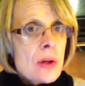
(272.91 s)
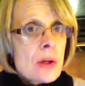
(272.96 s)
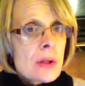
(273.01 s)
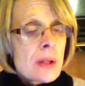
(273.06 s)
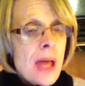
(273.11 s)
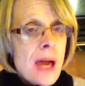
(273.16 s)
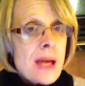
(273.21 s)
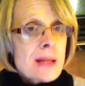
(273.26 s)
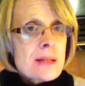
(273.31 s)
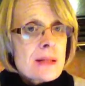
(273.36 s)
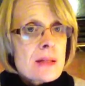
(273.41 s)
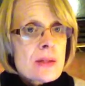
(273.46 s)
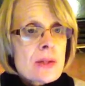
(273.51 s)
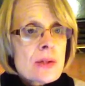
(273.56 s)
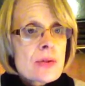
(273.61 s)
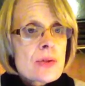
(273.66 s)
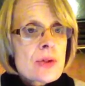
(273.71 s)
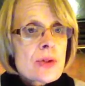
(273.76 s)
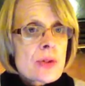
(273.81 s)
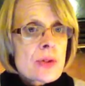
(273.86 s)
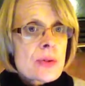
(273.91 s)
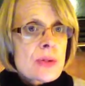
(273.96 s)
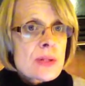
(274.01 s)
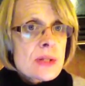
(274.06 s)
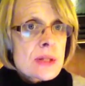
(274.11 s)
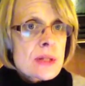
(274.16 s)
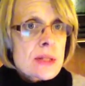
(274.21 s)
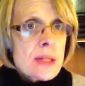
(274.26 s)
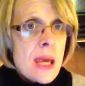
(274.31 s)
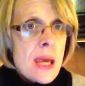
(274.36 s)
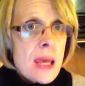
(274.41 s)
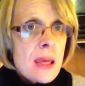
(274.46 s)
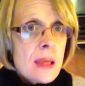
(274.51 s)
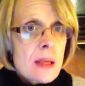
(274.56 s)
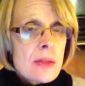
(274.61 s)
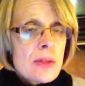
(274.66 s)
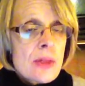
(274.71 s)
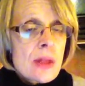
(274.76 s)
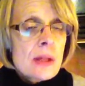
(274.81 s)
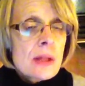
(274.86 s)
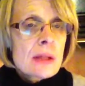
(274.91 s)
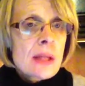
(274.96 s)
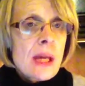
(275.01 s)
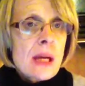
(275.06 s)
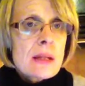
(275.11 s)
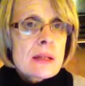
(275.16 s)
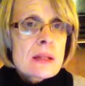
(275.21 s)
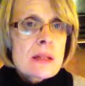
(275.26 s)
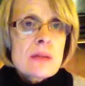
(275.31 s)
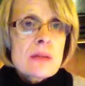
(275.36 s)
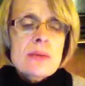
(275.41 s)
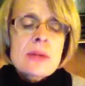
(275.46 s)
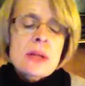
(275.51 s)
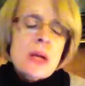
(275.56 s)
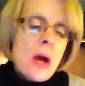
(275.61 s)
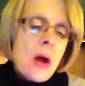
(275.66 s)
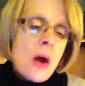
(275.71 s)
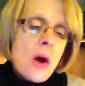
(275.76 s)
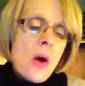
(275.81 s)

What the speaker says: classes you choose to take, the electives,